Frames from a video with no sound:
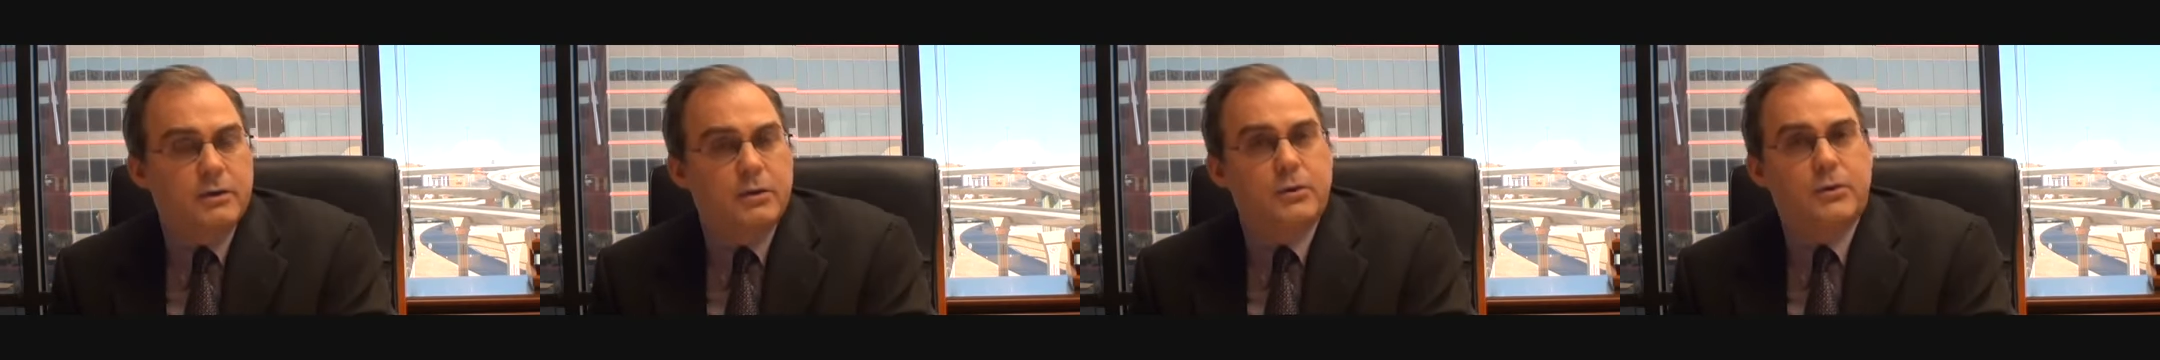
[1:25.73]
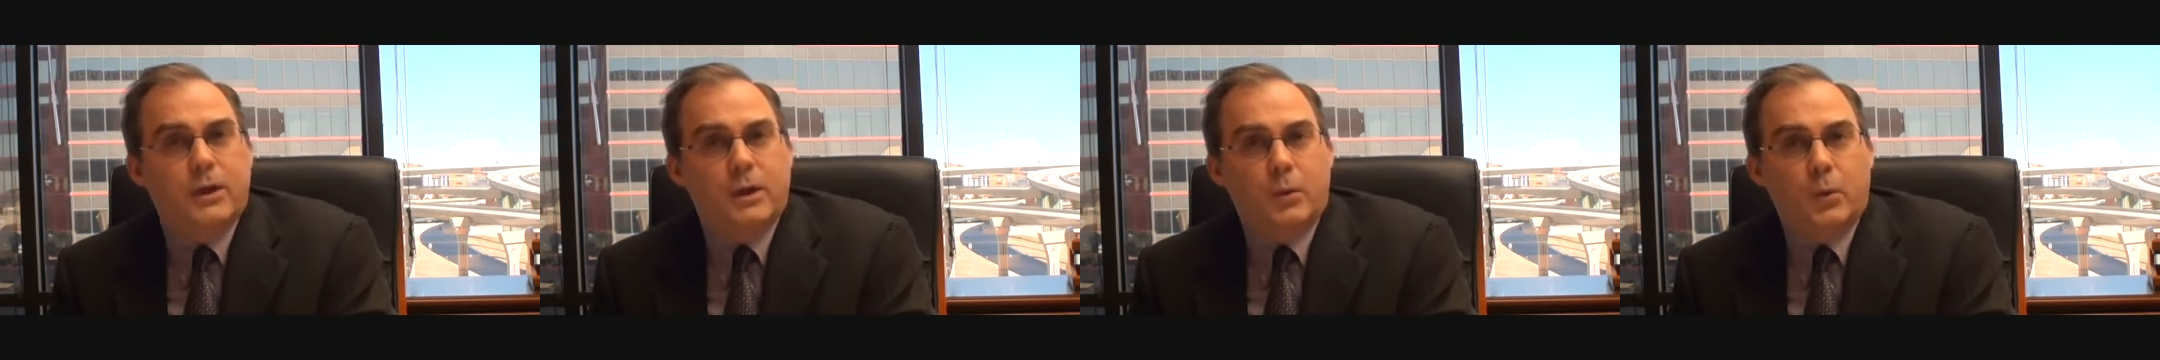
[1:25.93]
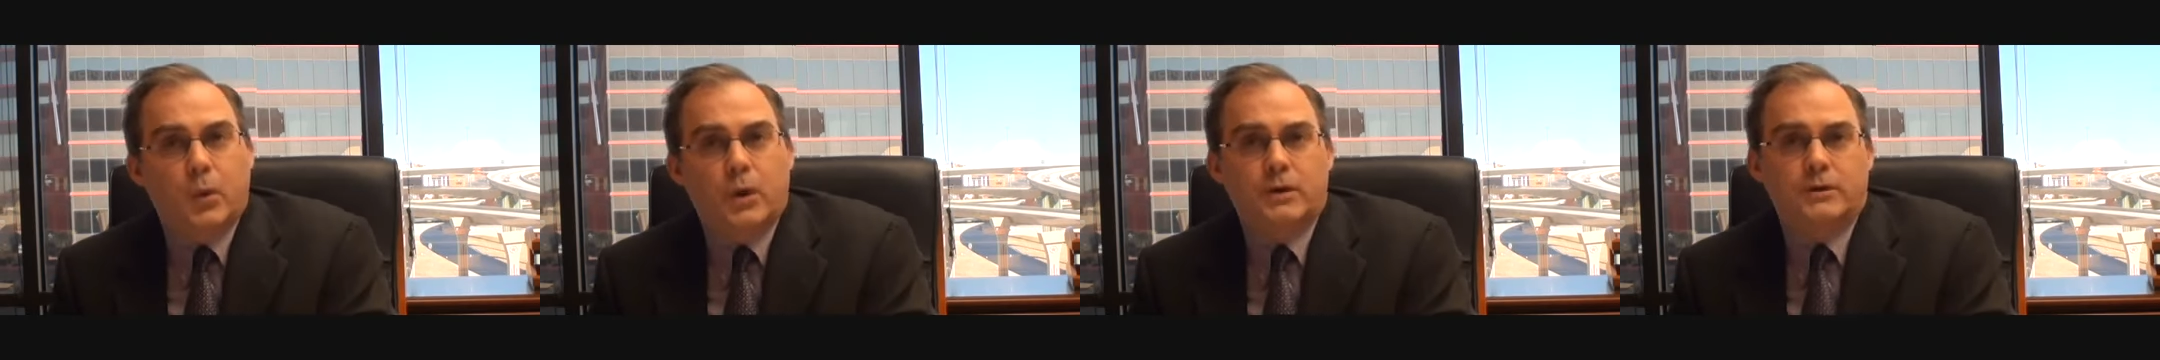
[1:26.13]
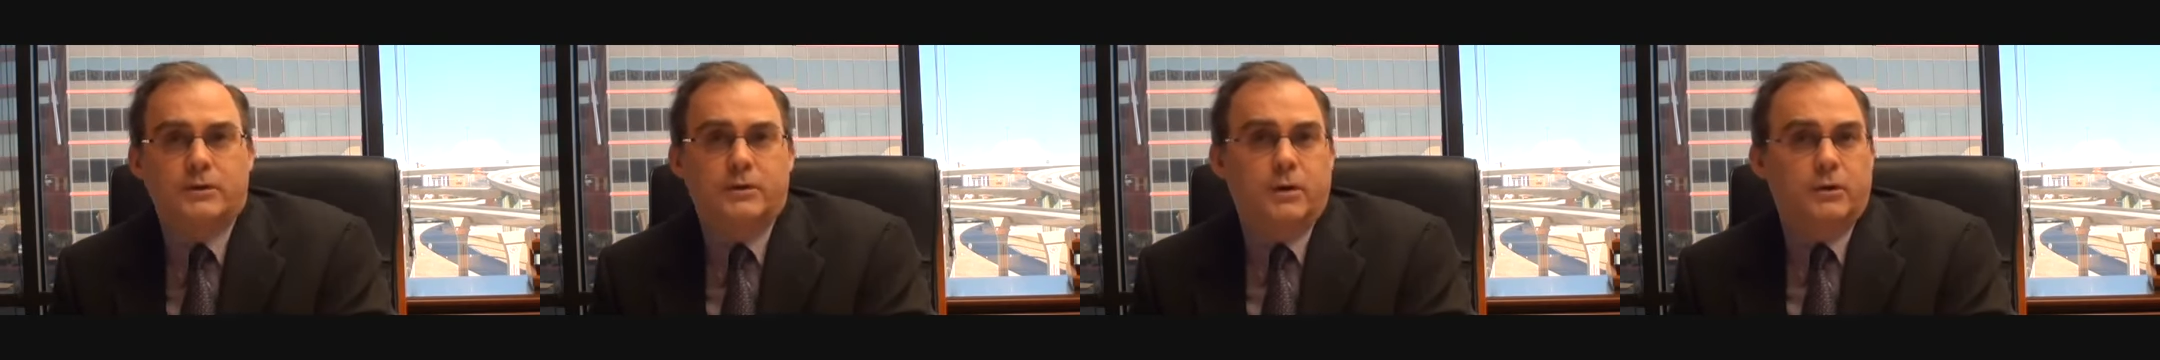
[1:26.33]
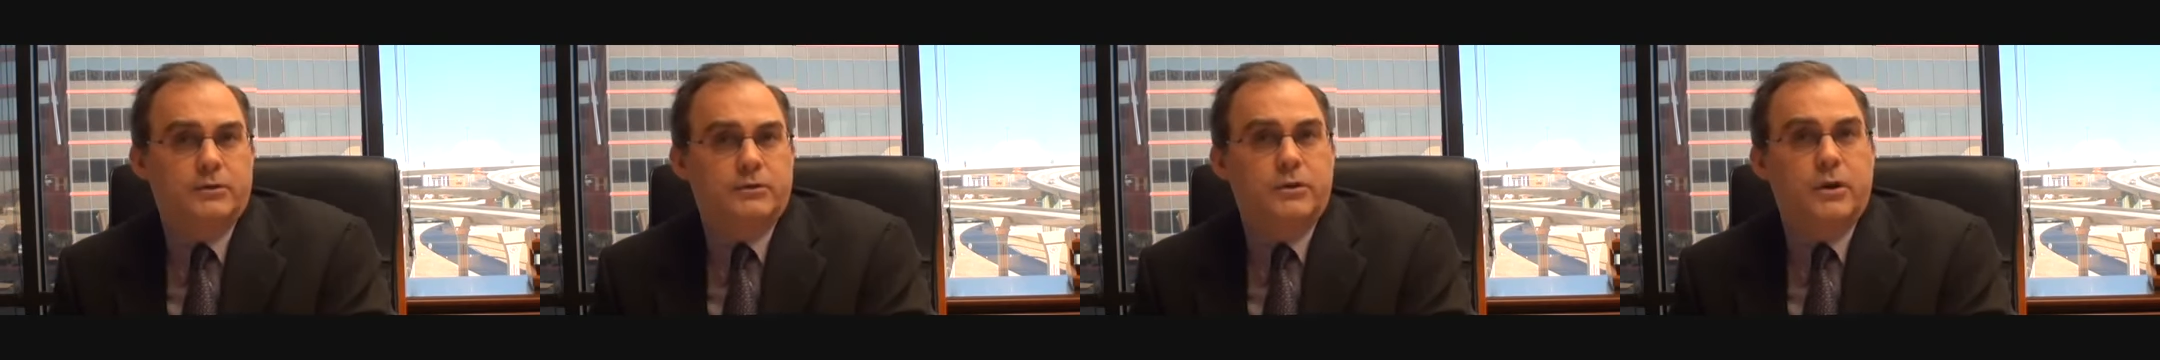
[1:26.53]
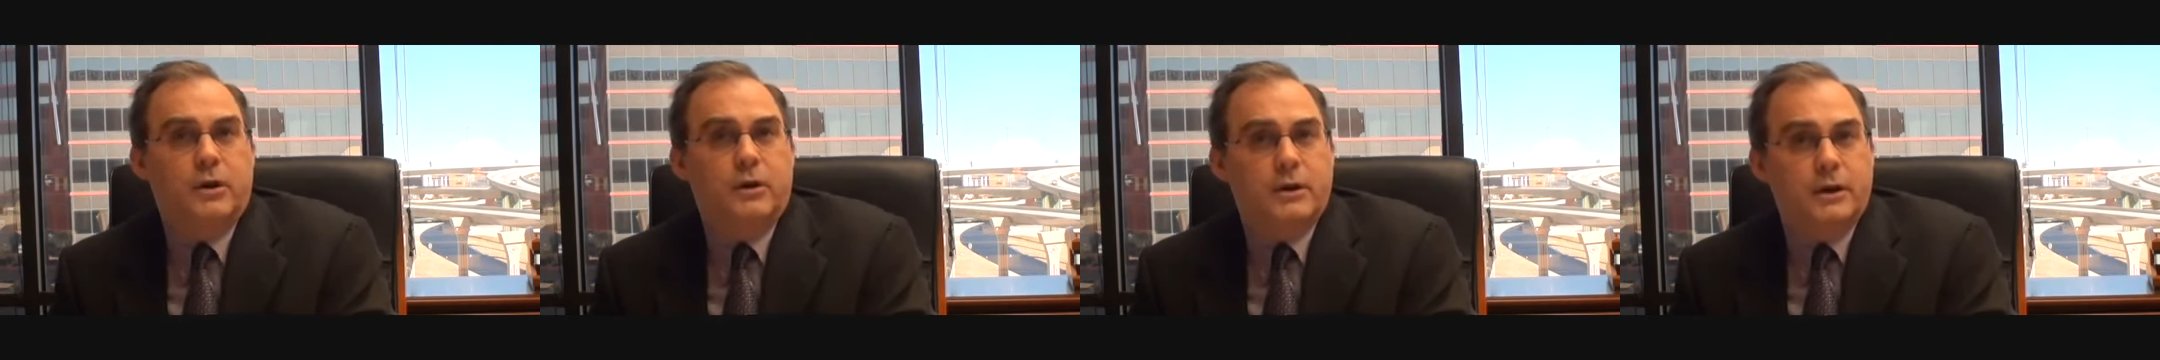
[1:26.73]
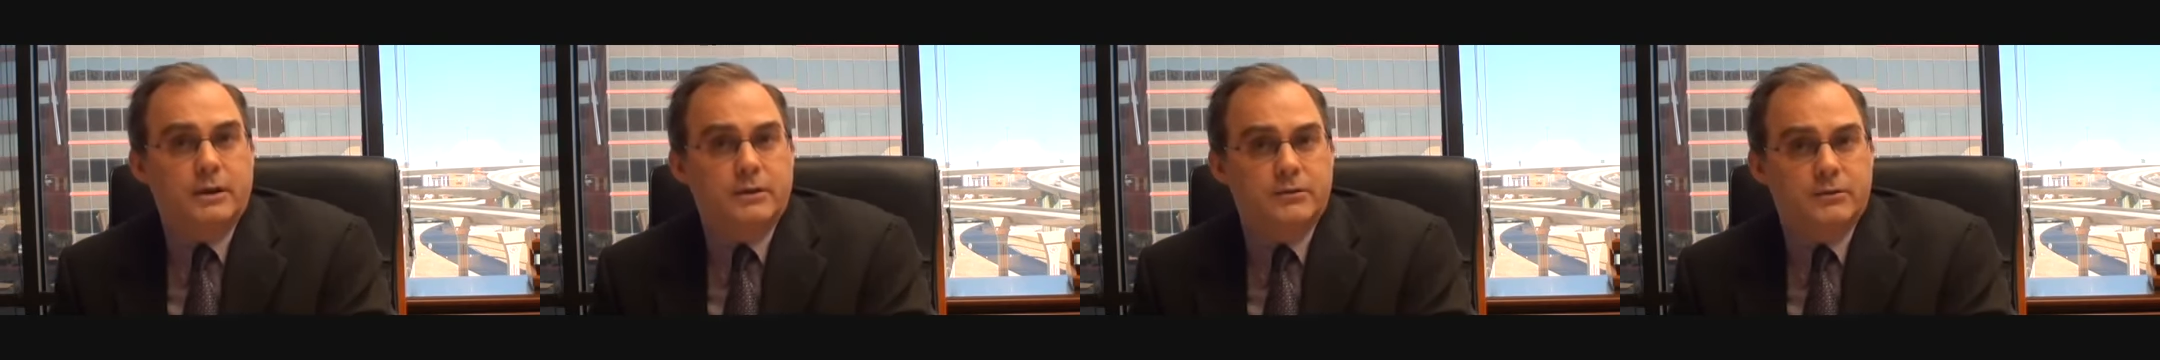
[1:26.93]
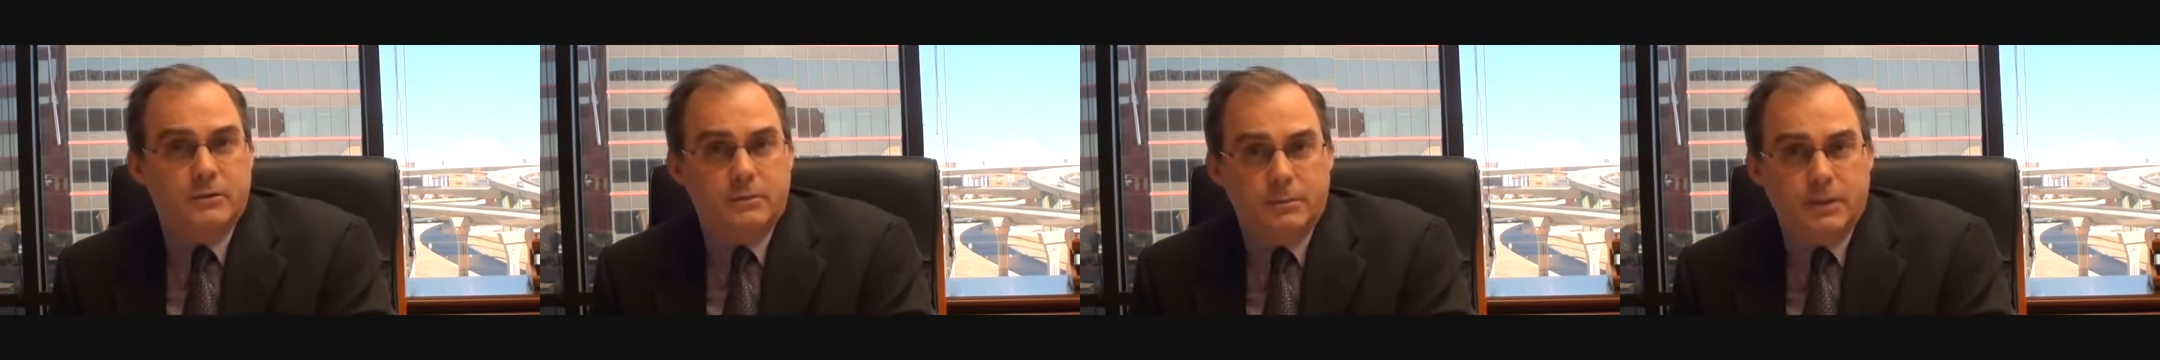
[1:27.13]
who they want those
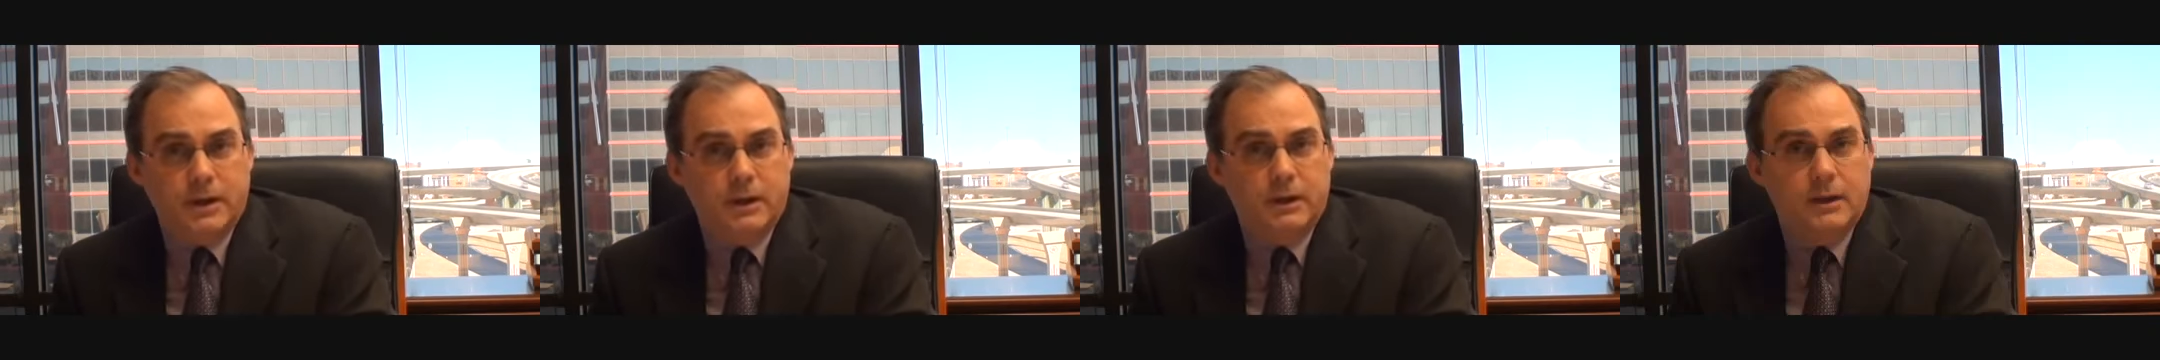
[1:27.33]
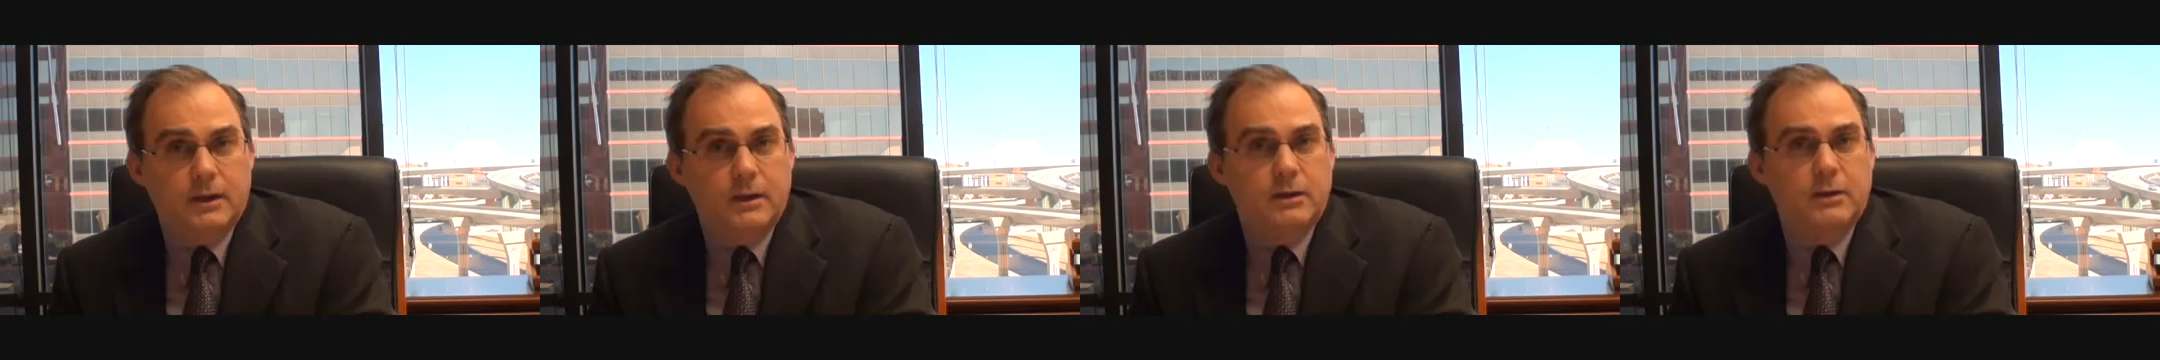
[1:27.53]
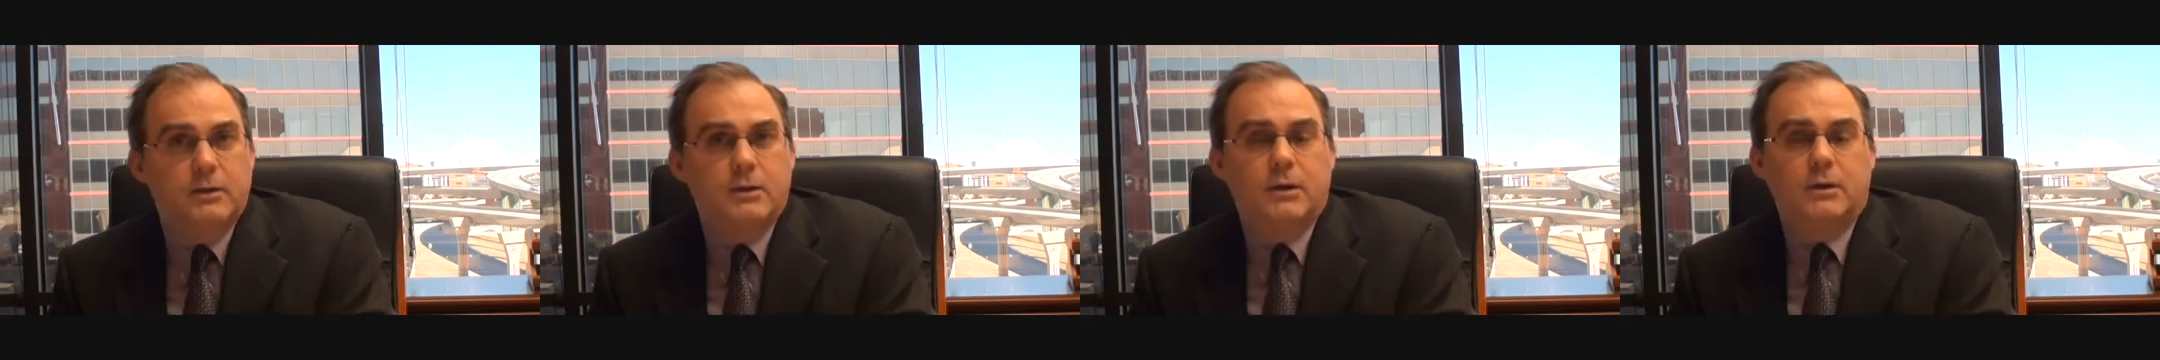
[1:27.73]
guardians to be.